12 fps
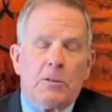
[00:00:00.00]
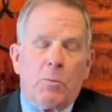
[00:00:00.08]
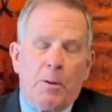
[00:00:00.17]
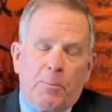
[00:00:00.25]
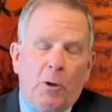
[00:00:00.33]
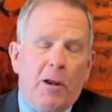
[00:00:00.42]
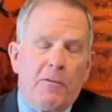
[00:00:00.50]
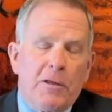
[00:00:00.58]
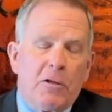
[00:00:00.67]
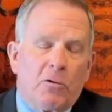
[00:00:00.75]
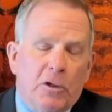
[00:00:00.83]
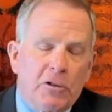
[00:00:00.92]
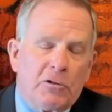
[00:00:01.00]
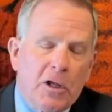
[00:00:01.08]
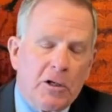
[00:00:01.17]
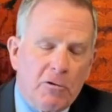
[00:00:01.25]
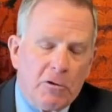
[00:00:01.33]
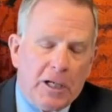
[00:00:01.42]
We pray that you'll
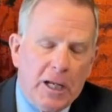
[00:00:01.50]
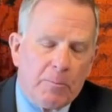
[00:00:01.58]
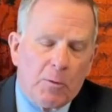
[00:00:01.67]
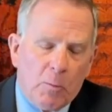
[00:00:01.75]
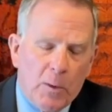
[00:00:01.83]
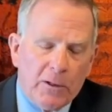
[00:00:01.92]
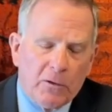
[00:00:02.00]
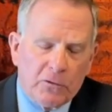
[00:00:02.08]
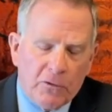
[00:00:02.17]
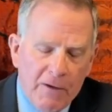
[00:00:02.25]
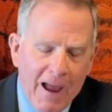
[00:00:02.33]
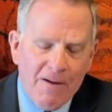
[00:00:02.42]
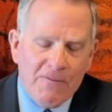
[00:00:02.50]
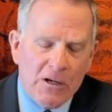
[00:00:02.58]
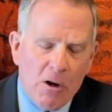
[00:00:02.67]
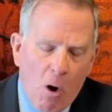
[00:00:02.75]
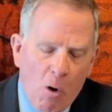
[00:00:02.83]
continue to keep the windows of heaven